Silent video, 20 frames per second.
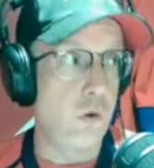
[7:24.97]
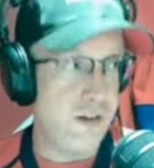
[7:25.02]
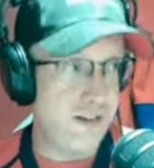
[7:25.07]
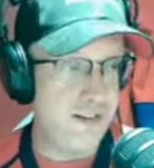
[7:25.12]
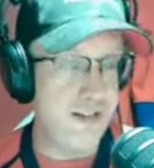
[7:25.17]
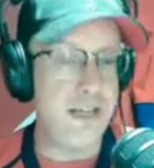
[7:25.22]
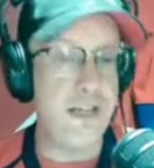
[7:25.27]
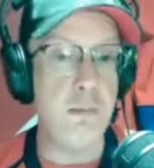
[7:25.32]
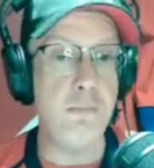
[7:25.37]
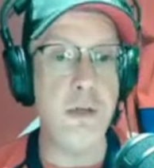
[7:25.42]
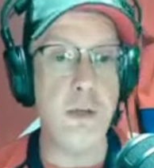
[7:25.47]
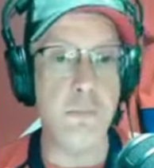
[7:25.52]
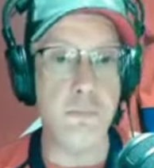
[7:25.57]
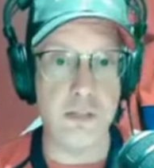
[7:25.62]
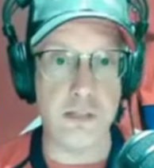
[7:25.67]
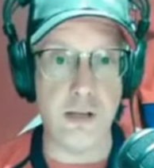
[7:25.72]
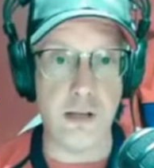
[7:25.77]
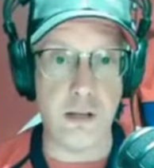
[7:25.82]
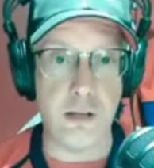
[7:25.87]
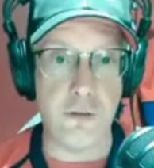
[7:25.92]
redeem
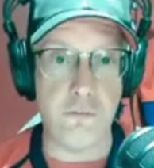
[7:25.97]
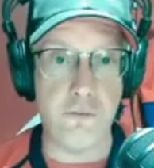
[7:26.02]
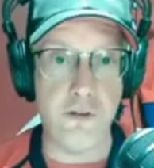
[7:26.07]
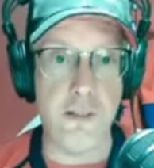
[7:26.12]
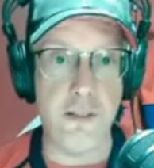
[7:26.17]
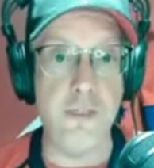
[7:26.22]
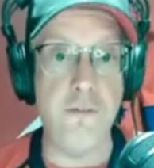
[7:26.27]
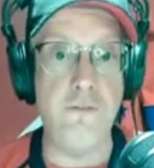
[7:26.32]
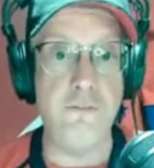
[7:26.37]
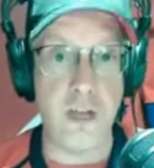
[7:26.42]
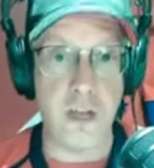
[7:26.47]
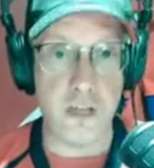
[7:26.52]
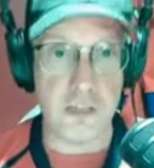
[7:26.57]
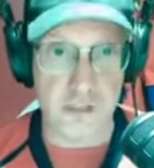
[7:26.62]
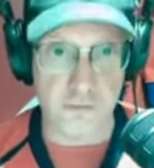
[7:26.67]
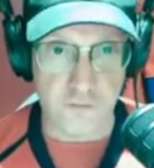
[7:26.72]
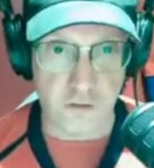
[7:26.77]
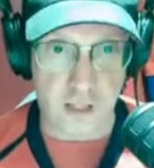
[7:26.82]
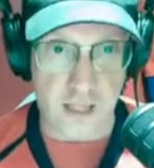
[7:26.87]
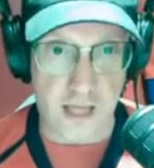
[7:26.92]
himself in the
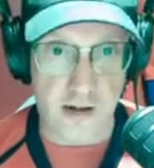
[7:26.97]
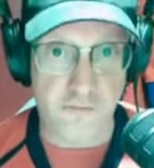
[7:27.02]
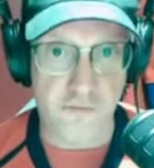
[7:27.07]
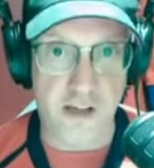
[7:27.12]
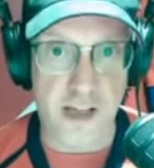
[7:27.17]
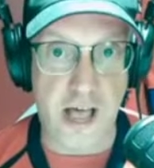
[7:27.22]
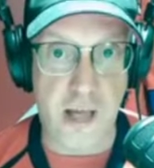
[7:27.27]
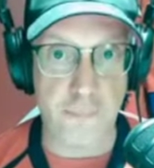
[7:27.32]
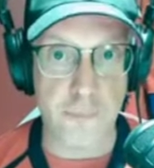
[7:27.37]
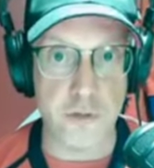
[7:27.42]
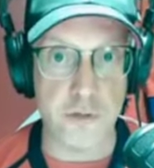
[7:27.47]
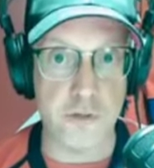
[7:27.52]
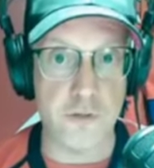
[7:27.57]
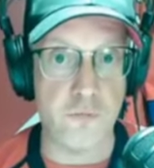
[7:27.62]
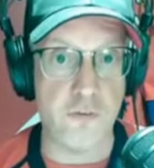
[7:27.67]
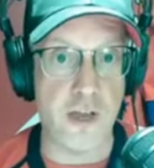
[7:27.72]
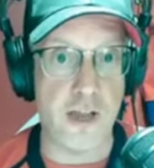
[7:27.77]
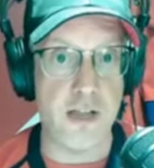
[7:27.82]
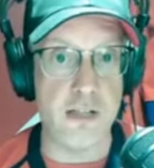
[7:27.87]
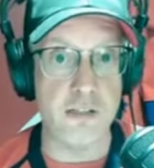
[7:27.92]
face of a lot of
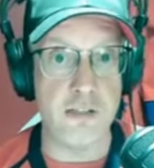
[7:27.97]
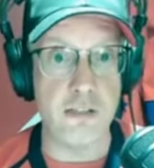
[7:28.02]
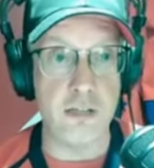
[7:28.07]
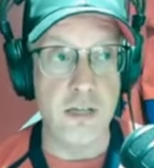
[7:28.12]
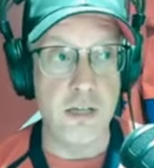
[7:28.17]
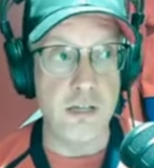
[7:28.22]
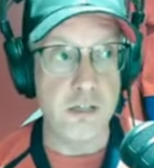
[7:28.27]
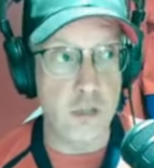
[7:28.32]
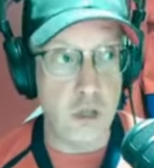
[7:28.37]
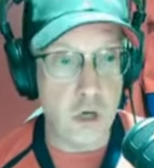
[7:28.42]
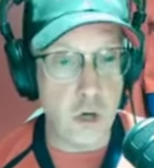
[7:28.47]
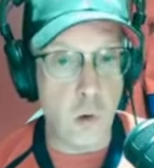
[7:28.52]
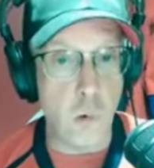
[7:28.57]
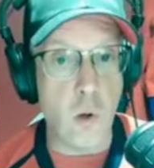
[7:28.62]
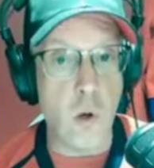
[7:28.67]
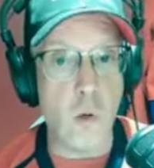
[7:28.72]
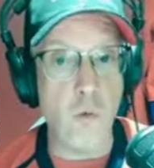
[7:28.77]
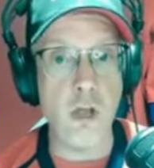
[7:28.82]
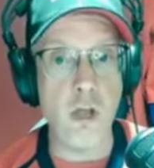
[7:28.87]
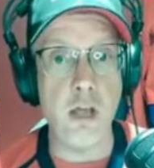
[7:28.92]
Capitals fans to
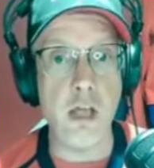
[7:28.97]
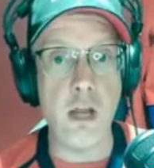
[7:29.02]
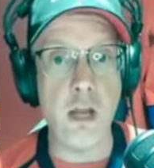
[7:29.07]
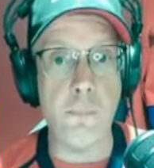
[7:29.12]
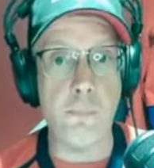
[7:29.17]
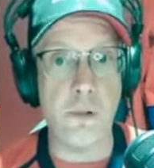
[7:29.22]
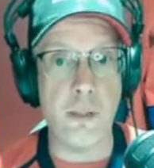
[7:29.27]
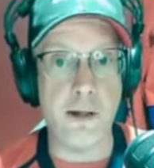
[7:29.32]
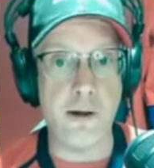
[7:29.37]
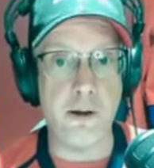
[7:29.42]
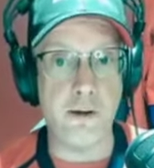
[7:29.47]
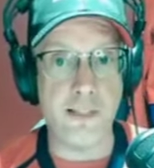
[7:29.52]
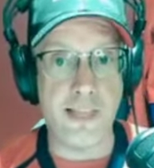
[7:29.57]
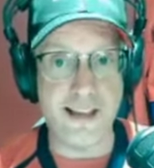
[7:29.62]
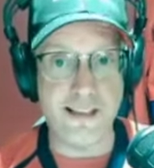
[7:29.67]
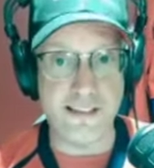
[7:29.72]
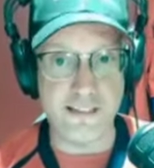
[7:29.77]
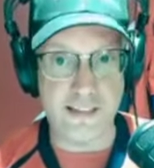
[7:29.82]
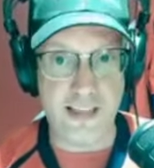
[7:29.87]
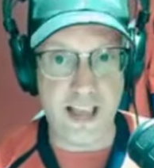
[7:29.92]
go out and get a player
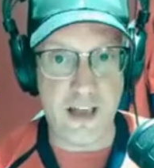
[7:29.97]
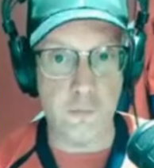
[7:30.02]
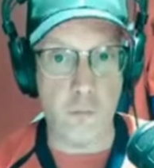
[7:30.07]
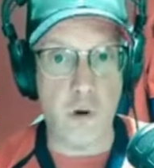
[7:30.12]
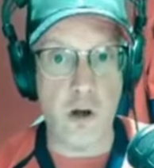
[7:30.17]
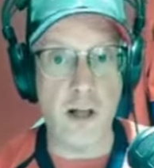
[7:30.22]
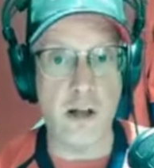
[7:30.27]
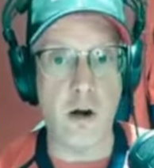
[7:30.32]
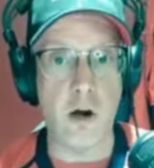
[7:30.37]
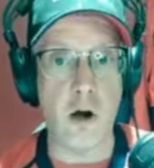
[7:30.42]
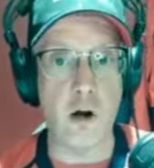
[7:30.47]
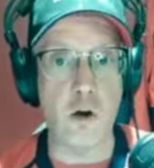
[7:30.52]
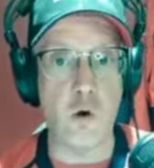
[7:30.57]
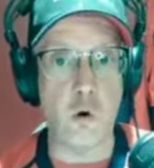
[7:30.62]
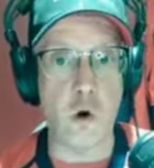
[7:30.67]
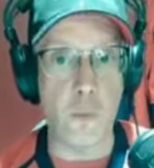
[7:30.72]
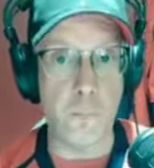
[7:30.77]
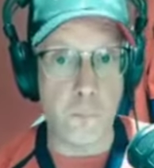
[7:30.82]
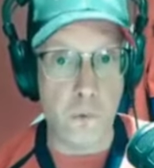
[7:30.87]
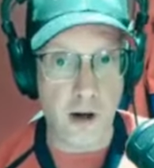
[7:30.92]
like Sam Reinhart
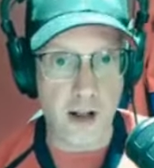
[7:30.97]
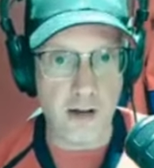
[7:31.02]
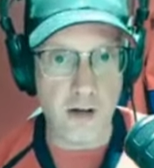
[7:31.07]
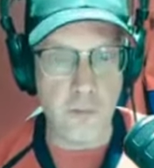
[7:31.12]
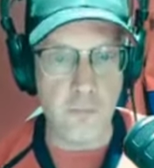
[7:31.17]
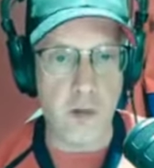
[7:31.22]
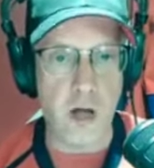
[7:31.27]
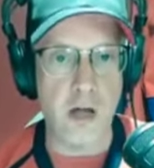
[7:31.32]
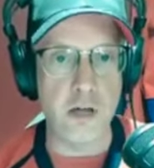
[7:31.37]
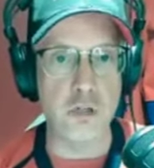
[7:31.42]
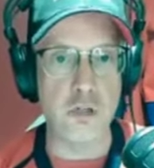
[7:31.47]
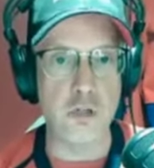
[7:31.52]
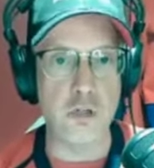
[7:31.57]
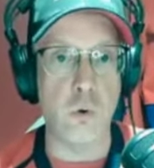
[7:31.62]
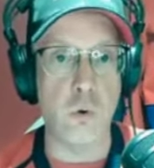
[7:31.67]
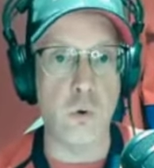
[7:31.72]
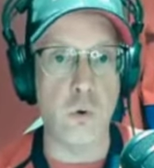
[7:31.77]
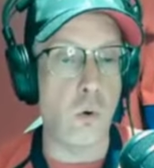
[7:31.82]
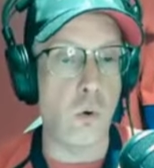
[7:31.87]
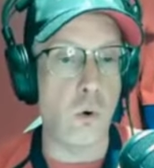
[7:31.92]
or Brandon
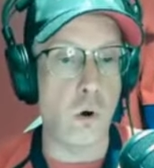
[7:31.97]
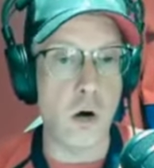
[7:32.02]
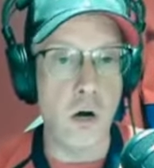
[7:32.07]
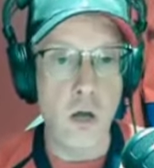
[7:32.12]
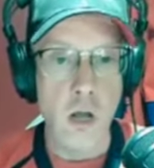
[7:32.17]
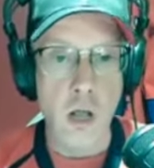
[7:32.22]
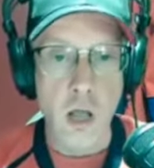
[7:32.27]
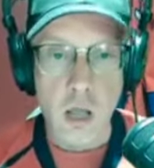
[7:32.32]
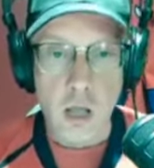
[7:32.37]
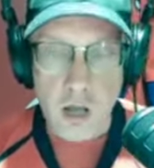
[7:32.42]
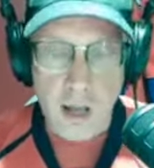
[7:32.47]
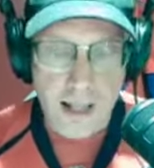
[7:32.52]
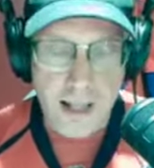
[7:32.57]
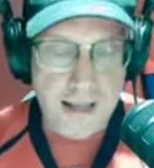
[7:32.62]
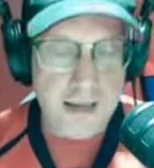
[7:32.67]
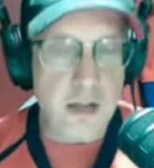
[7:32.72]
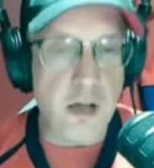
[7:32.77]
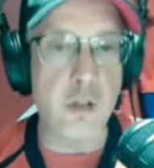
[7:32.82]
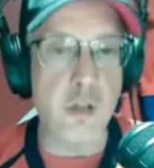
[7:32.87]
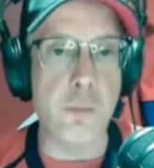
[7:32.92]
Montour or
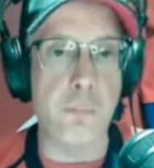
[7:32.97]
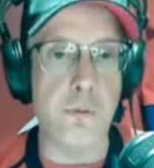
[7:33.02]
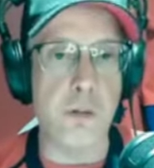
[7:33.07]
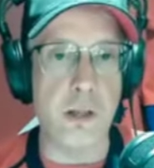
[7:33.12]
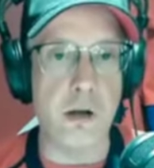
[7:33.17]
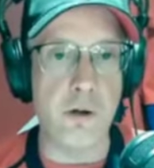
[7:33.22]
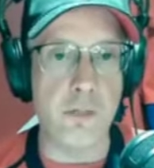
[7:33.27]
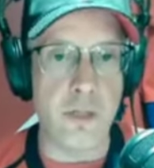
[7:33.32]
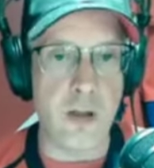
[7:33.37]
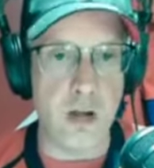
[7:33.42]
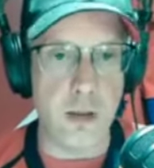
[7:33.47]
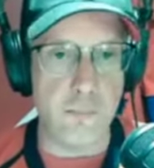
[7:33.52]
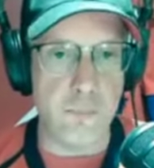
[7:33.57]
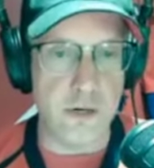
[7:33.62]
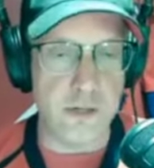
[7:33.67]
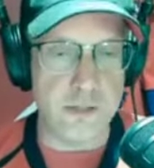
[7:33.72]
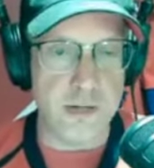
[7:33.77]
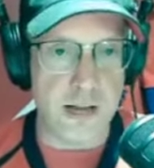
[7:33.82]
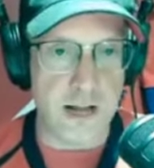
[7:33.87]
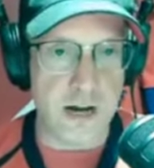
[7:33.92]
any other player that I'm
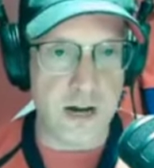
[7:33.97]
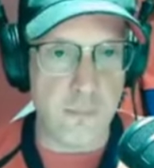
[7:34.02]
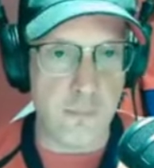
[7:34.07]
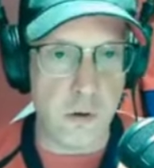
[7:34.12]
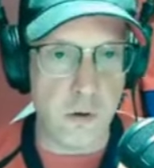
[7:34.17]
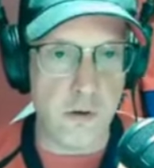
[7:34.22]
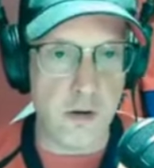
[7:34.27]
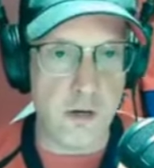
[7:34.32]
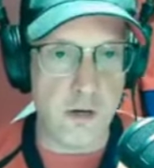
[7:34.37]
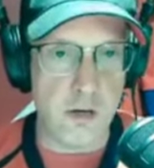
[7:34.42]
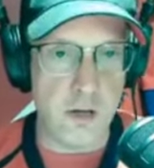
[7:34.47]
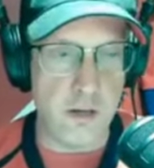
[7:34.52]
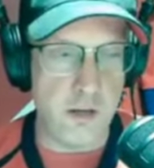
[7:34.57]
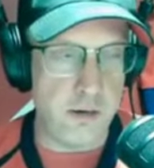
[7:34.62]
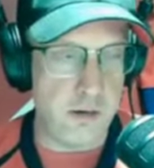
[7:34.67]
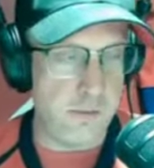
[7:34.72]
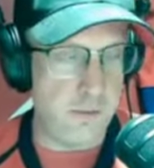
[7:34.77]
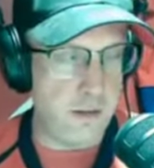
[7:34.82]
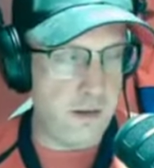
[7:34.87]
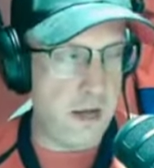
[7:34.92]
going to talk about
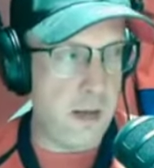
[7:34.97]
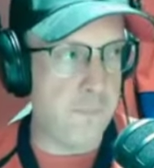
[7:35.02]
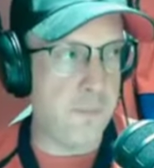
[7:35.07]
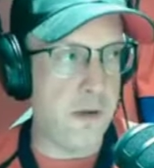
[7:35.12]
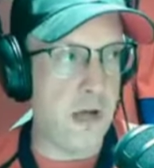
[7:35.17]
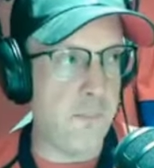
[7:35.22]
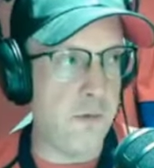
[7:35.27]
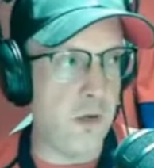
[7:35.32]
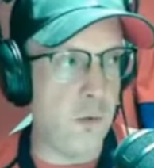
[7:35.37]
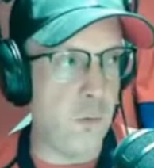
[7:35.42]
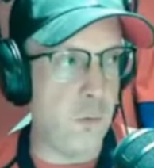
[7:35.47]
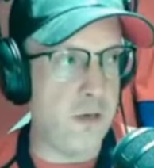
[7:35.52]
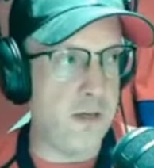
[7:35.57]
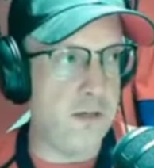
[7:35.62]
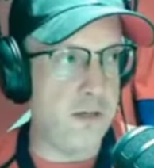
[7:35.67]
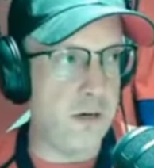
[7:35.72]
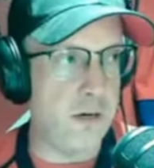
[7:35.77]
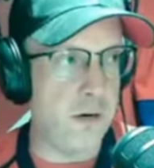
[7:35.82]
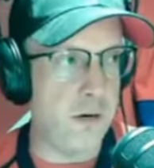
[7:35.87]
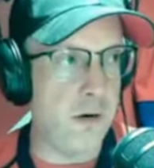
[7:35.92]
in the upcoming
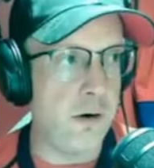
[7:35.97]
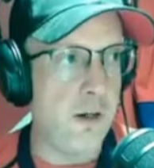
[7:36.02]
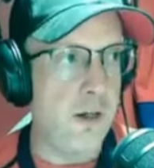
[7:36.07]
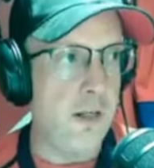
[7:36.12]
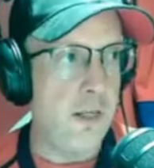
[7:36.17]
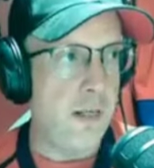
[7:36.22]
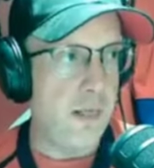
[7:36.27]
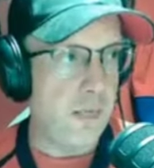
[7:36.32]
weeks here.